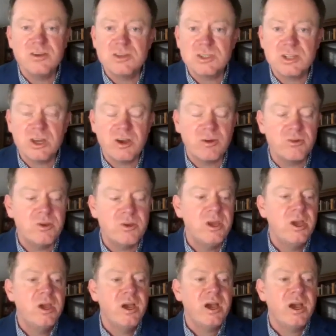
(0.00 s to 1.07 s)
or so.
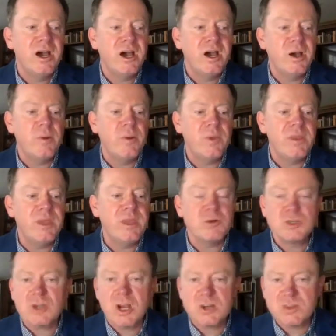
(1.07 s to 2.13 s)
And they were
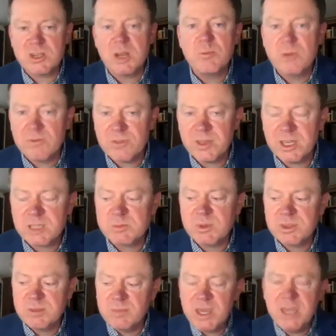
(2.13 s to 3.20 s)
charged with a number of things,
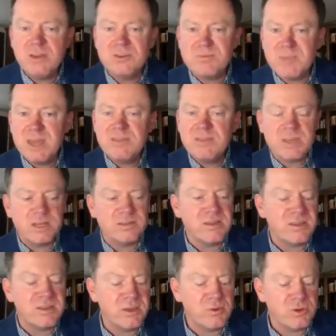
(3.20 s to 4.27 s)
but the main thing
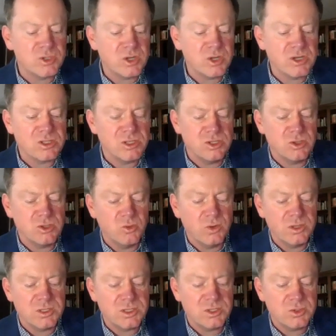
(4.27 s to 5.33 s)
that they were charged to do
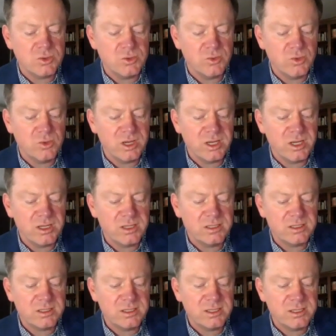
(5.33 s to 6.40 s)
was to
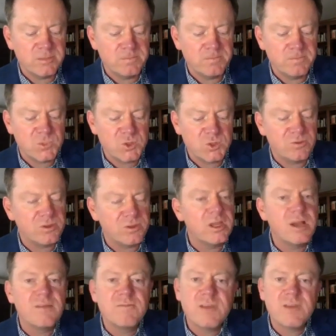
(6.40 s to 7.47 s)
sort of
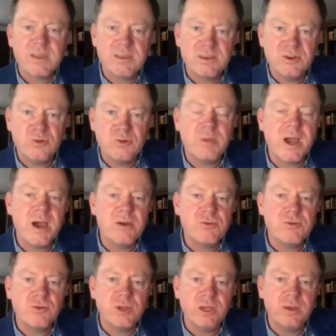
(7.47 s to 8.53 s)
clarify the new
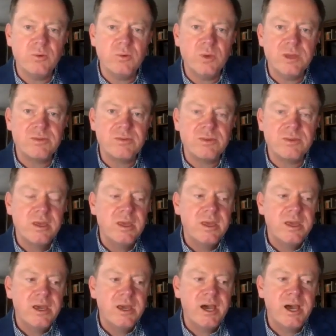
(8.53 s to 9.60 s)
boundary with
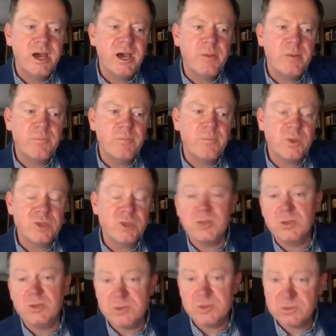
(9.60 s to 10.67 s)
when the
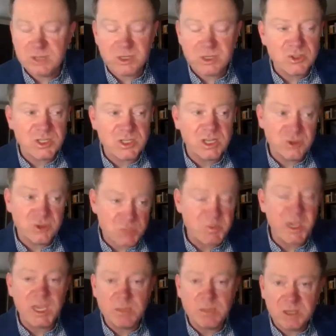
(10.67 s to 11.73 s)
treaty was negotiated in New
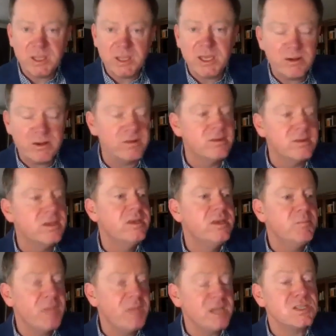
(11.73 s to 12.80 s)
Spain, but later
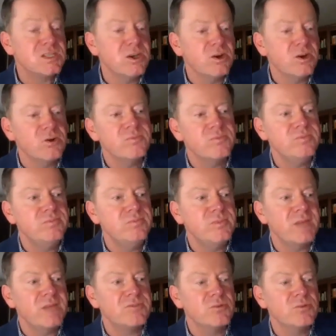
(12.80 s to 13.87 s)
Mexico
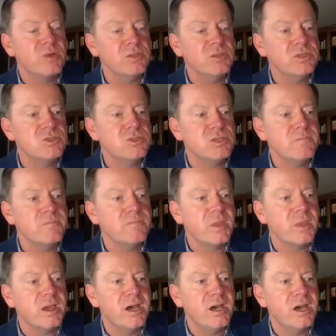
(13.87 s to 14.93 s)
after the revolution,
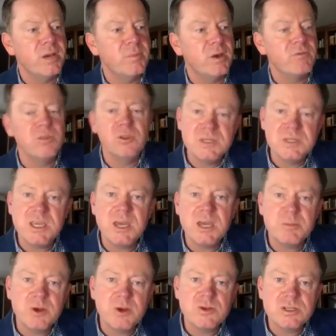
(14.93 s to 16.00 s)
of the
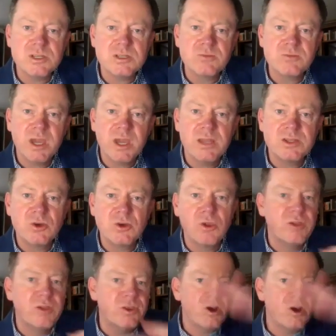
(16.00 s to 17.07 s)
Louisiana Purchase, right? So
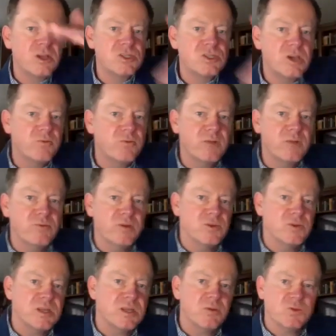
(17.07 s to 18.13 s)
along the Arkansas and Red
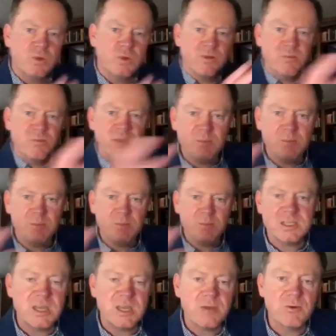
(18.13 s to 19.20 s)
Rivers, that was one of the main
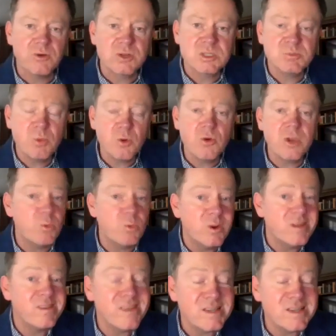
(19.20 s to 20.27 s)
places they were exploring.
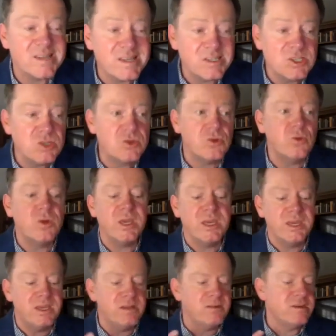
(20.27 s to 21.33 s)
And one of the things they do
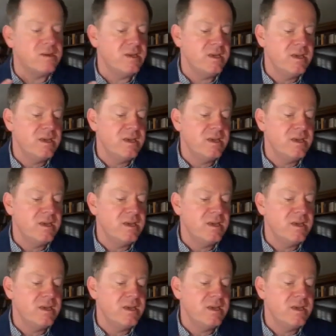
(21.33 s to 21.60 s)
in